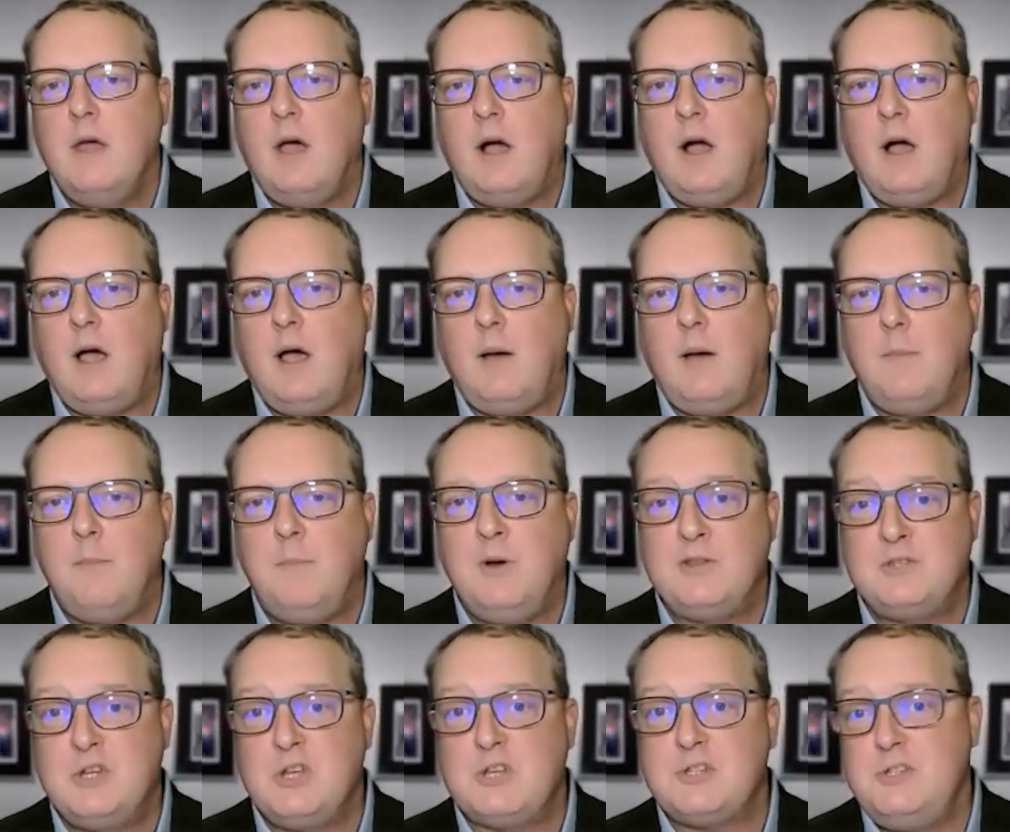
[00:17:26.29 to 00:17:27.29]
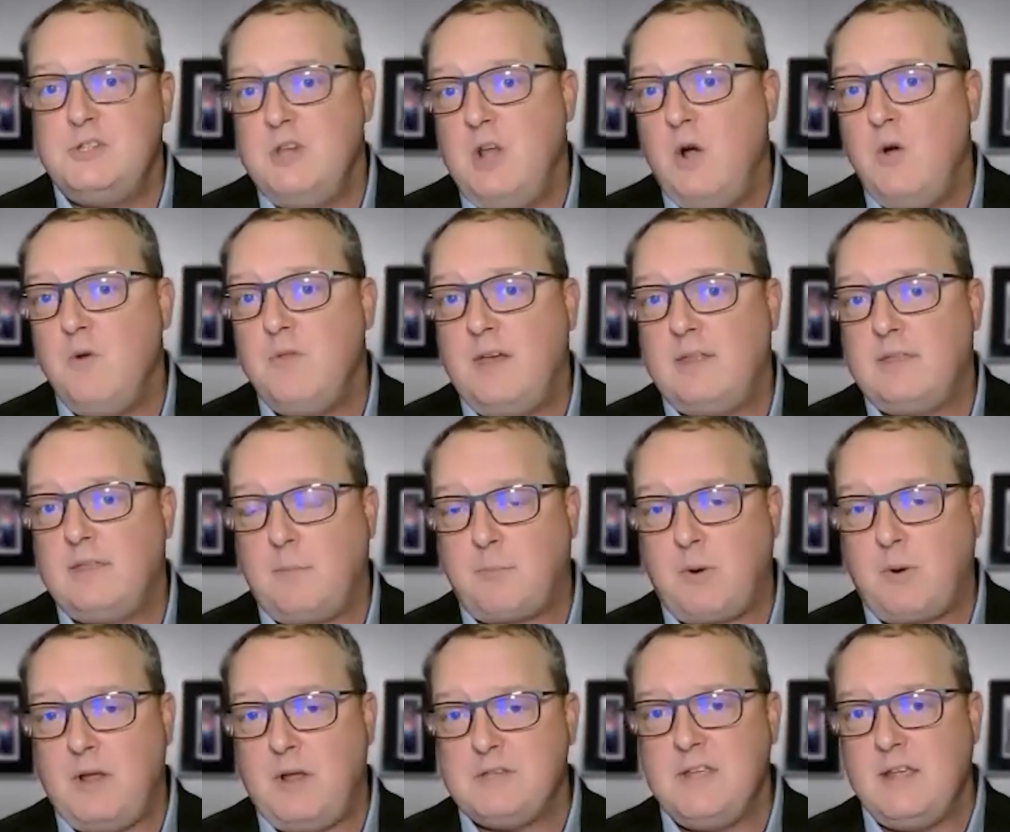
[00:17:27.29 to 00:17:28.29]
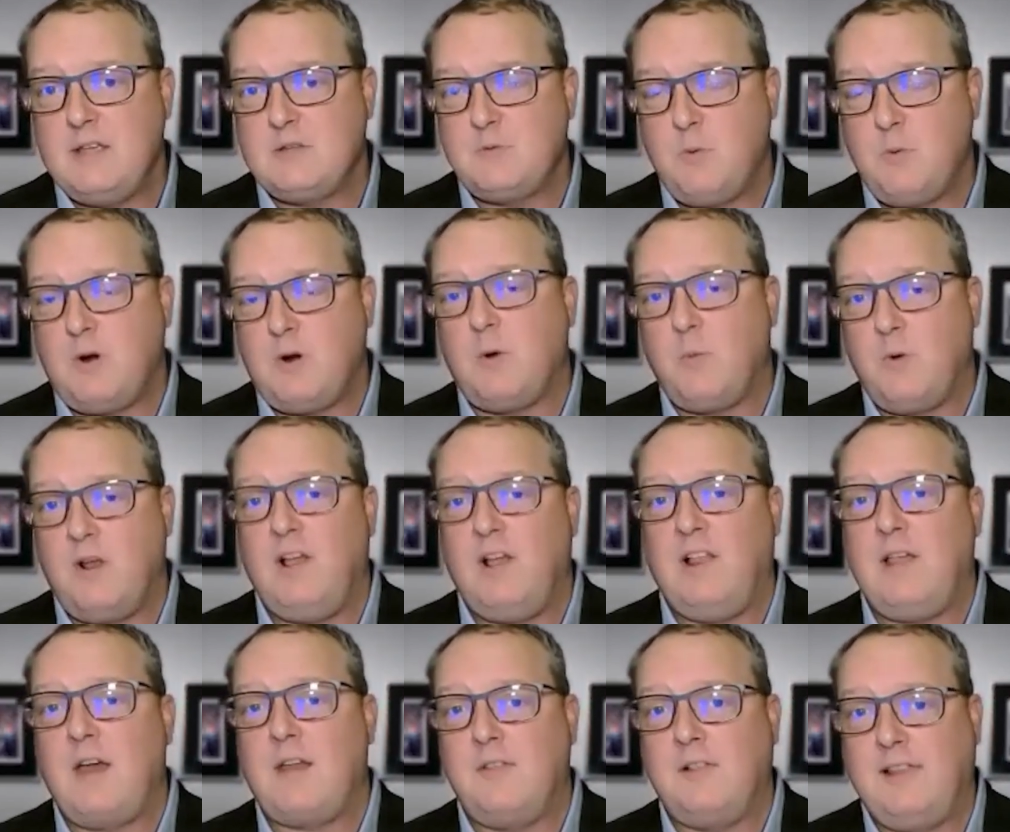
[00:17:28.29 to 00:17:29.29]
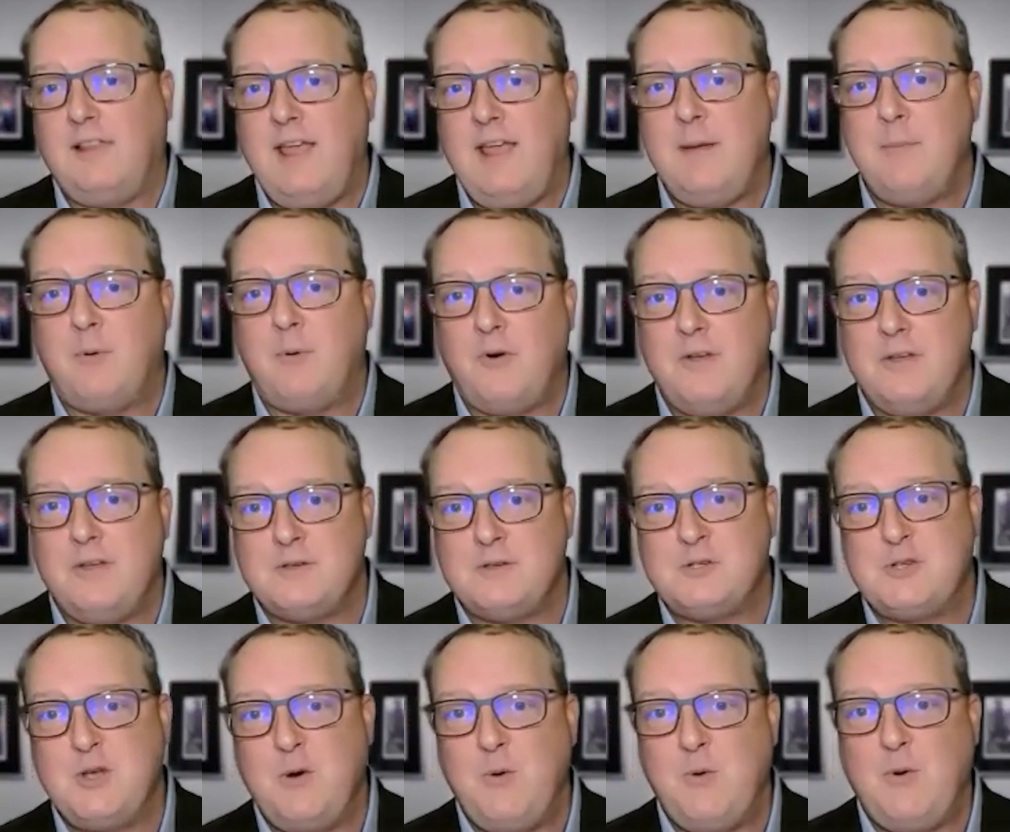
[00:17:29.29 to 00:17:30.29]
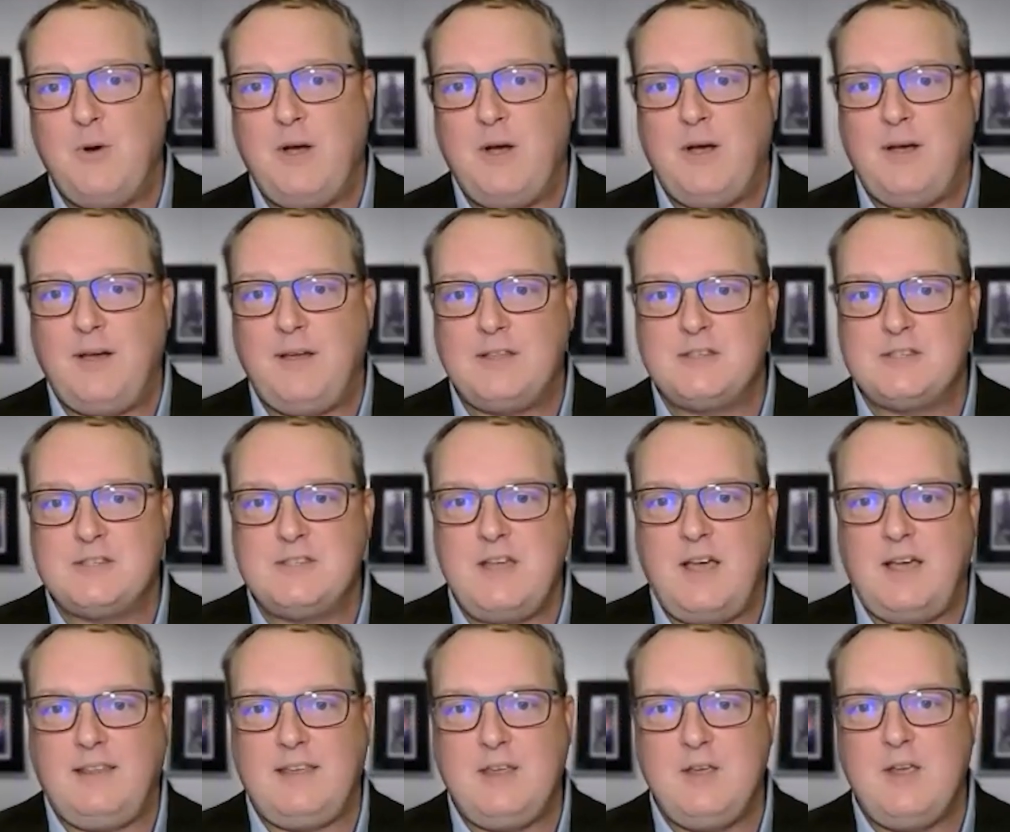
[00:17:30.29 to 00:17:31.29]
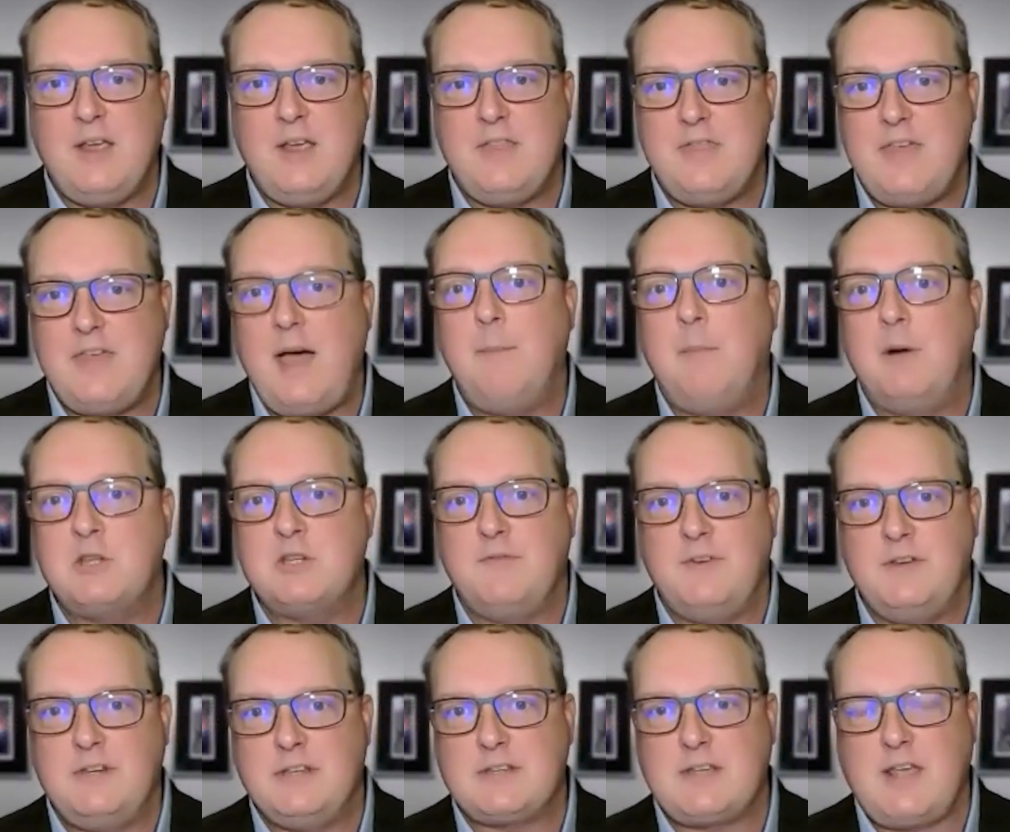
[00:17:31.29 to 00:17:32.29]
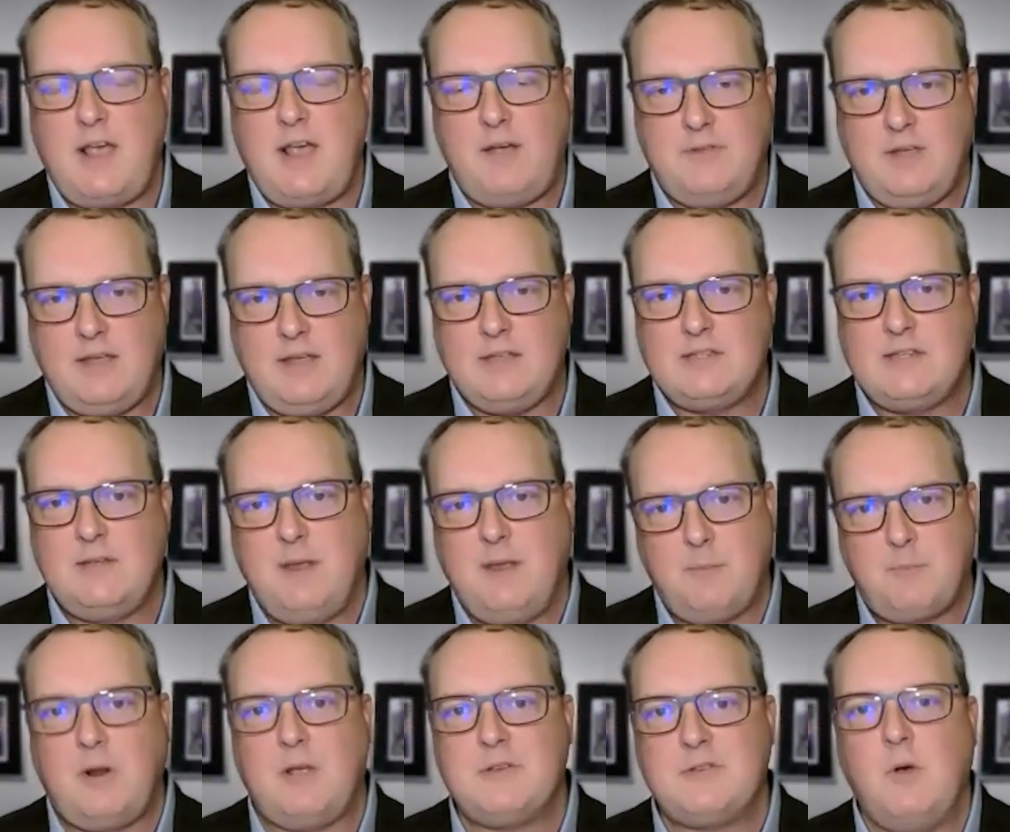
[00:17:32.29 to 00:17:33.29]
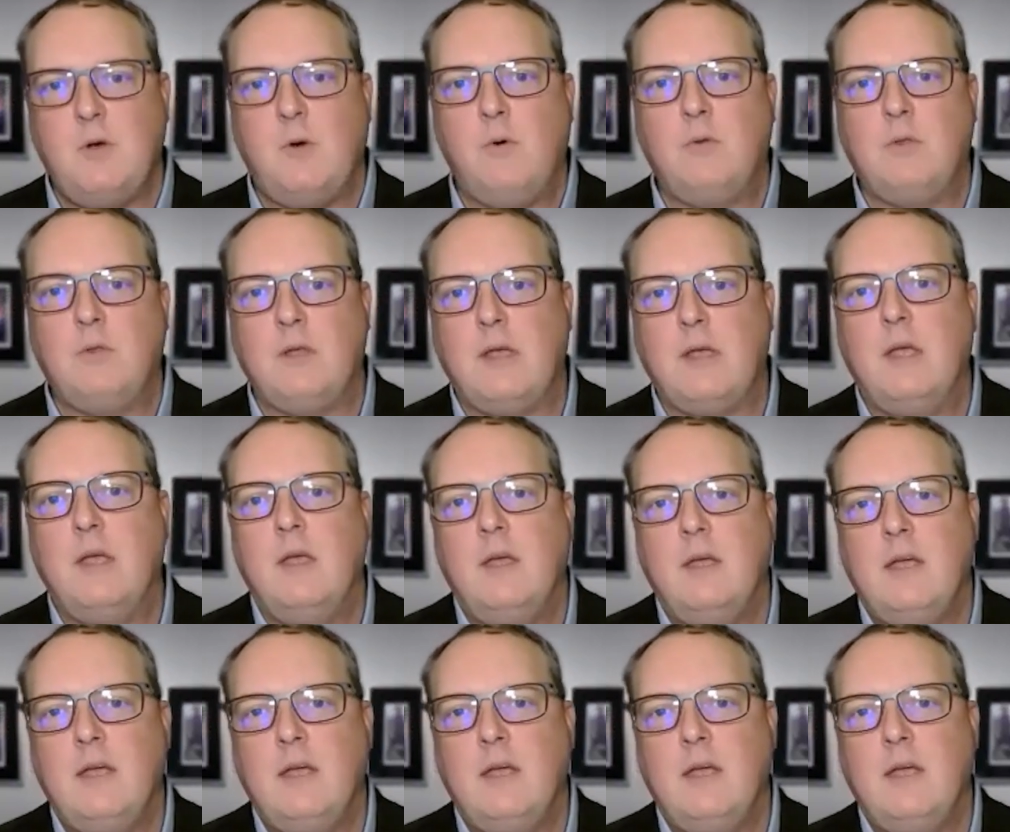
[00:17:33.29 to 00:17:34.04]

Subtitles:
But just know that the pressing is where a lot of the labor is. So it's not like you get that much of a discount to get something pressed only.